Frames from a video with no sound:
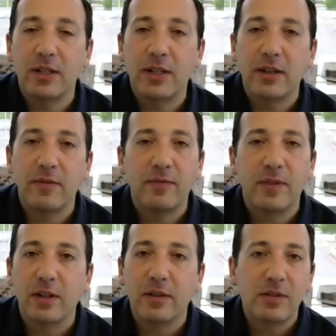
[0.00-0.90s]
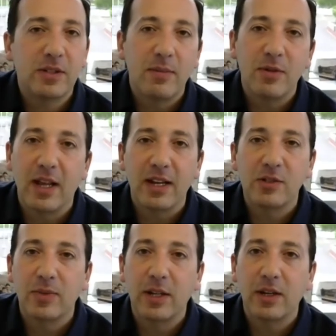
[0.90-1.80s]
They're the same as
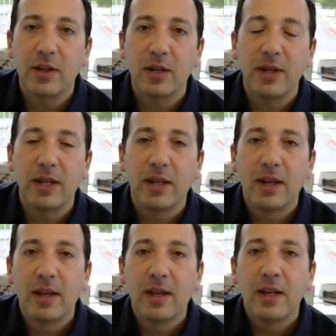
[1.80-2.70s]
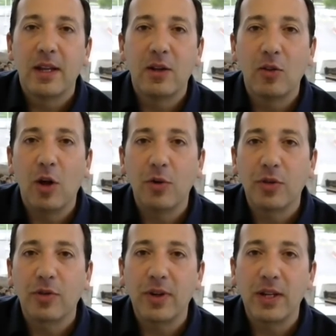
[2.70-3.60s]
last week. You're going to be, low
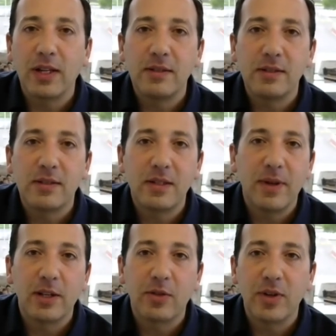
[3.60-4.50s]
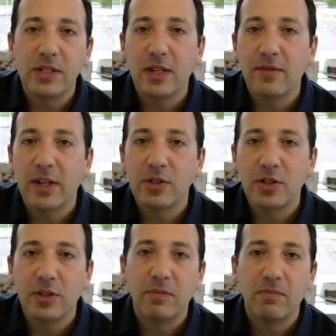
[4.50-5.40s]
threes to mid threes
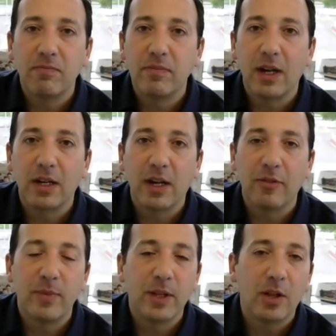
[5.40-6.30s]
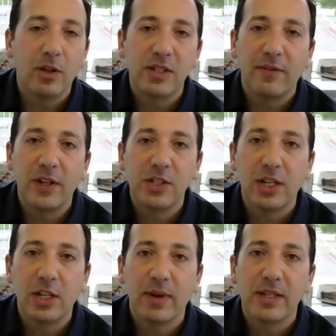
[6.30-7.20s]
conventional. Government loans,
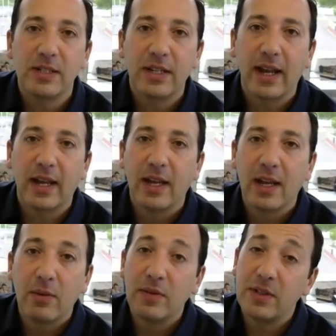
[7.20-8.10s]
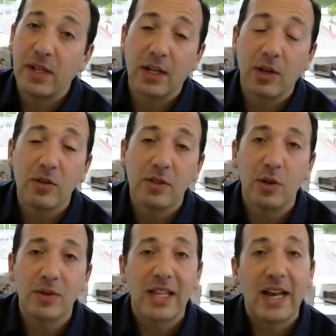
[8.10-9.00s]
FHA, USDA. We've seen it go as
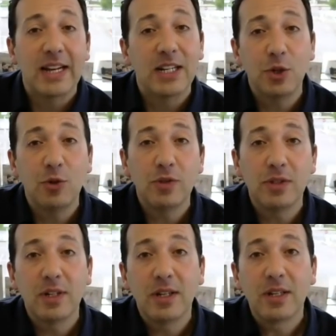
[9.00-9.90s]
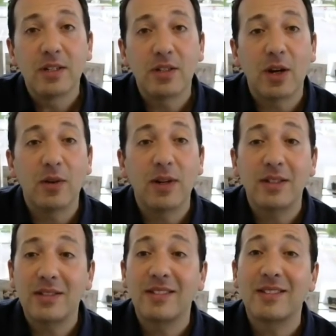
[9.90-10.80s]
low as the high twos. So
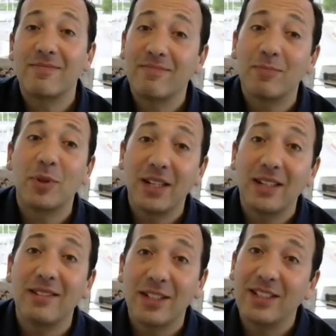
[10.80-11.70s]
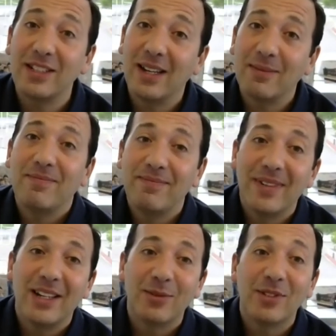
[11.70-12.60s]
it's pretty good time.
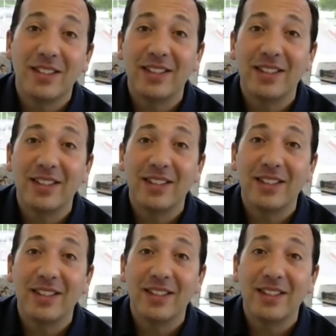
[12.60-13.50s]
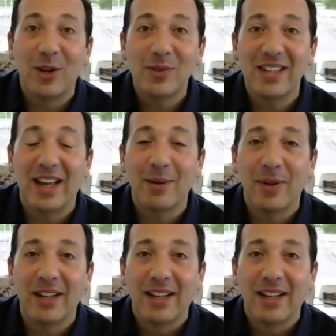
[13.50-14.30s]
We're still in your low segment.